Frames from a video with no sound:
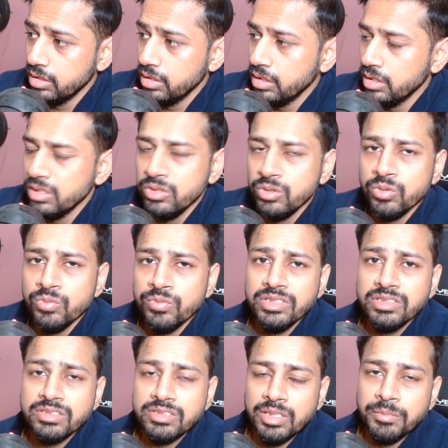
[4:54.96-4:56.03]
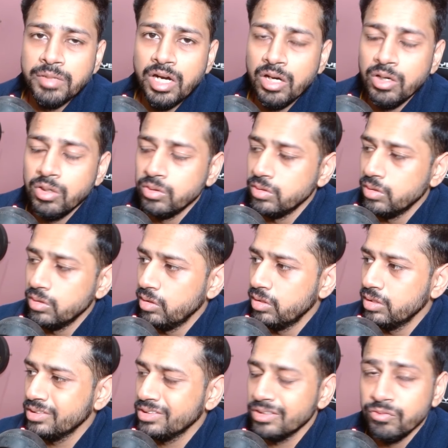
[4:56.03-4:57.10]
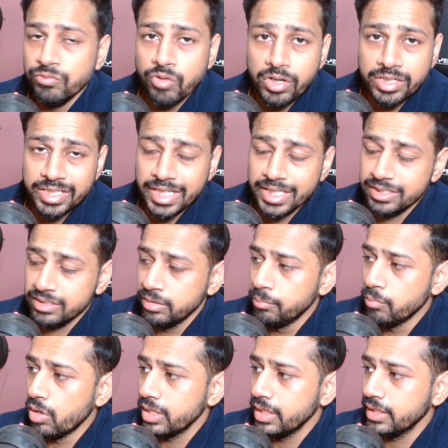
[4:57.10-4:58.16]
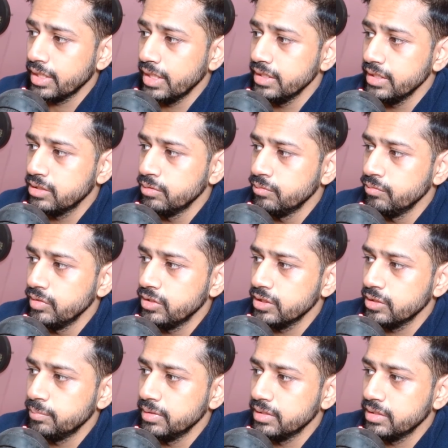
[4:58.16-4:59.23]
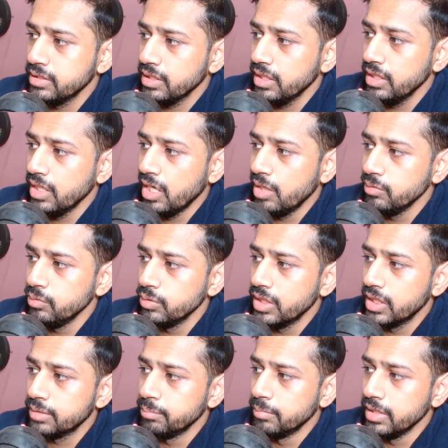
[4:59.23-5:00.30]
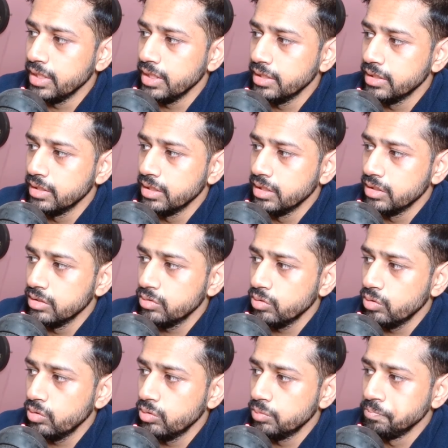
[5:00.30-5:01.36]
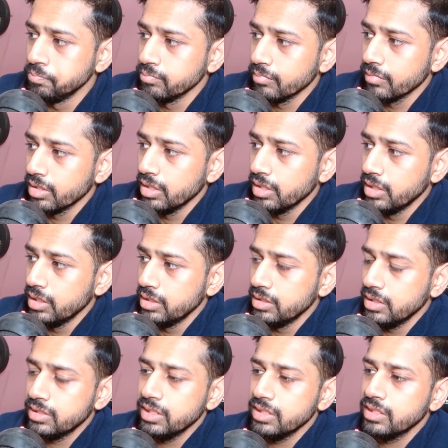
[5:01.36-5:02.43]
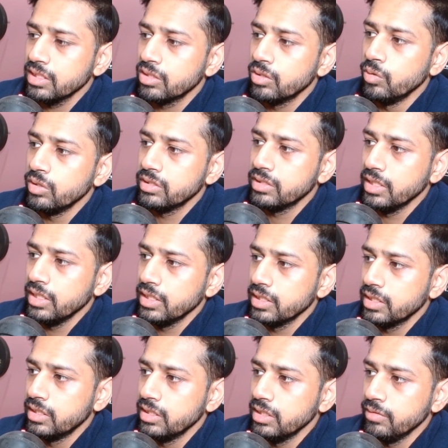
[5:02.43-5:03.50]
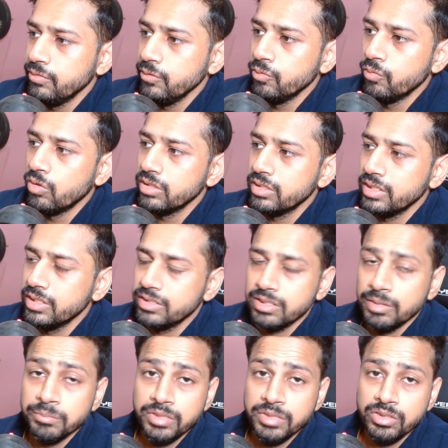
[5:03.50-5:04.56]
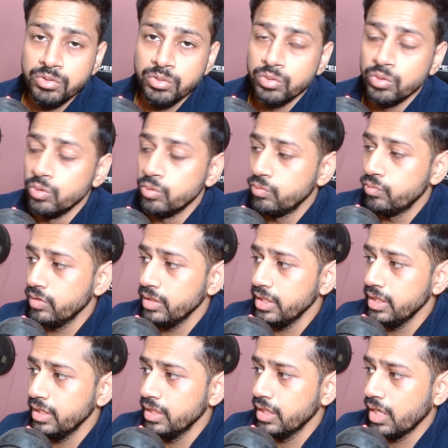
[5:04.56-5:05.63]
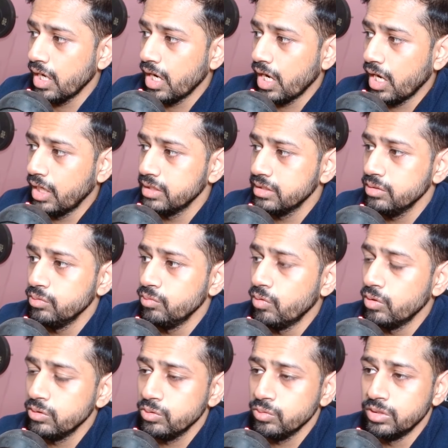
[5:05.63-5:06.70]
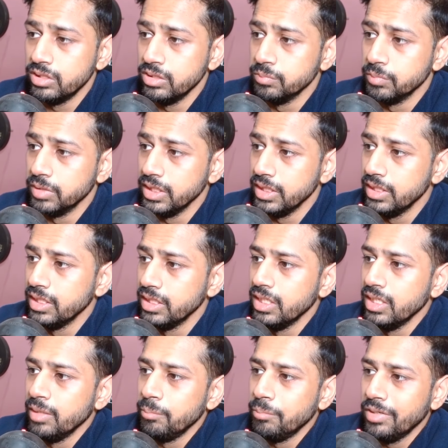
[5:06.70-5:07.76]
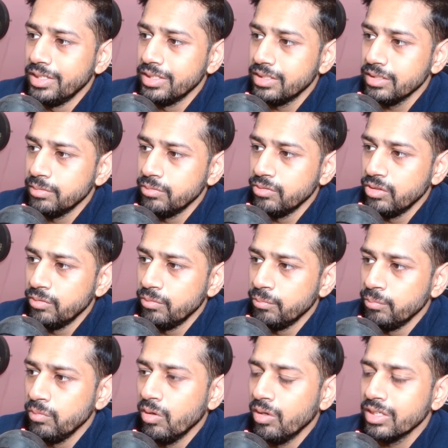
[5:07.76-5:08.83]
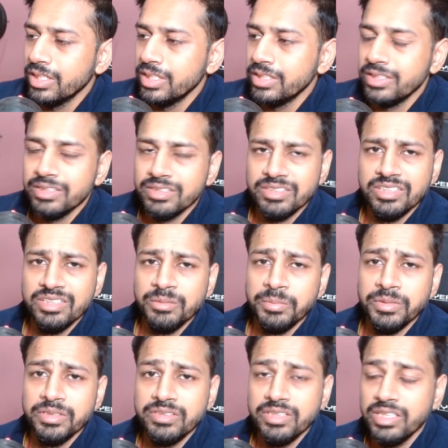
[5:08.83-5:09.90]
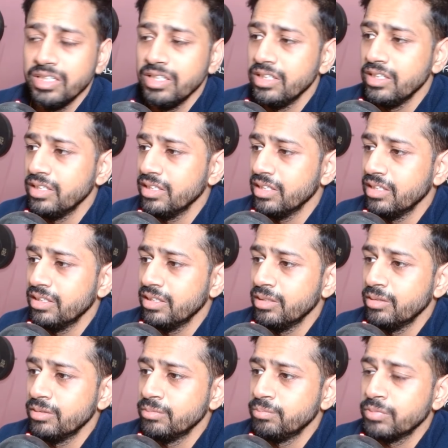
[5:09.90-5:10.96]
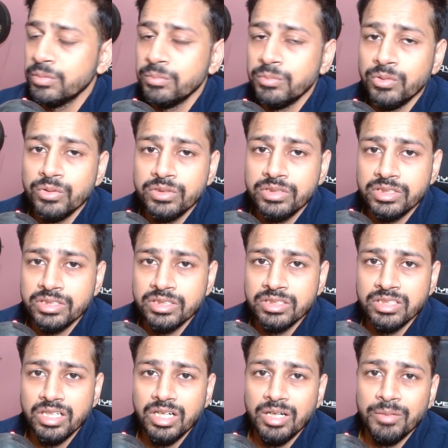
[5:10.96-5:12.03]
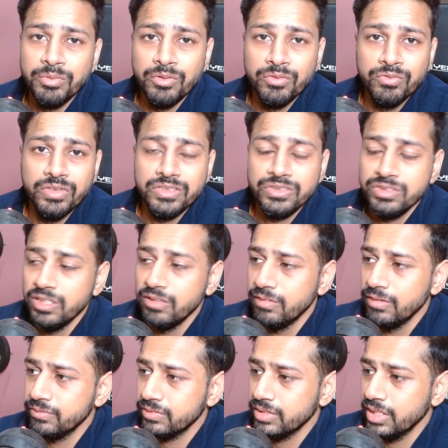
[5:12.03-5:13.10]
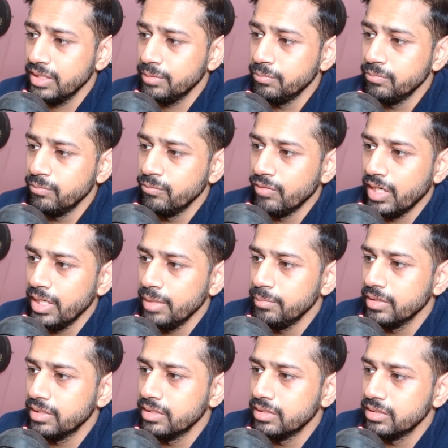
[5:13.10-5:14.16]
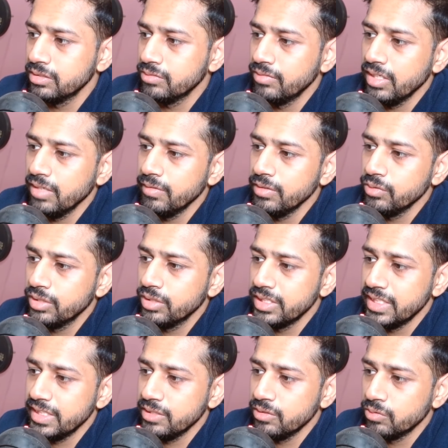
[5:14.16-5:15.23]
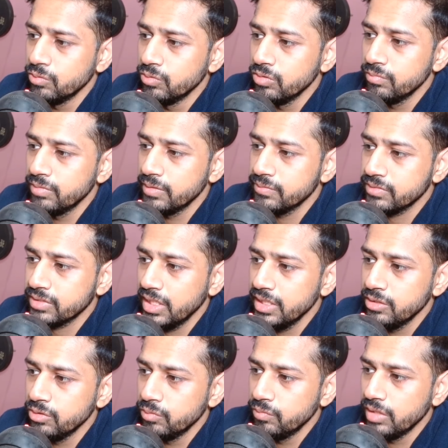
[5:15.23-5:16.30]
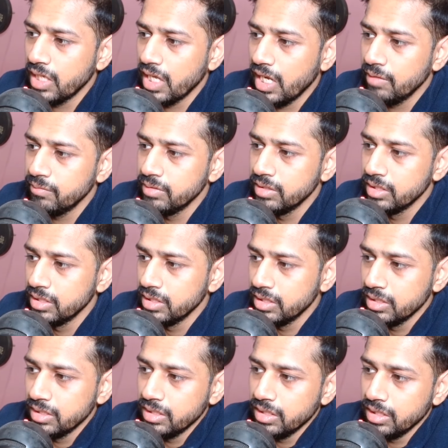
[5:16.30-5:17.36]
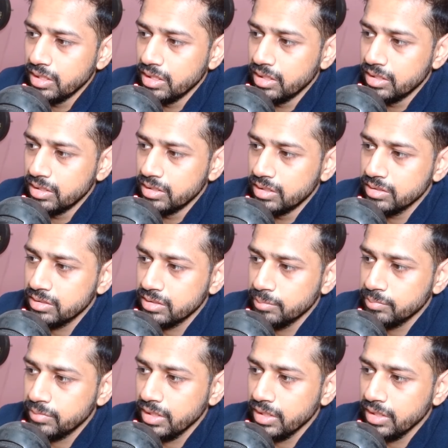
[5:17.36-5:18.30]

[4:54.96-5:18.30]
you will somehow or somewhat get monetized, which is basically how you get money. So this is a good thing if wanted something to go free and you want to earn money. But Blogger doesn't basically promotes a professional website. Why? Because whenever you create your own website, you will have something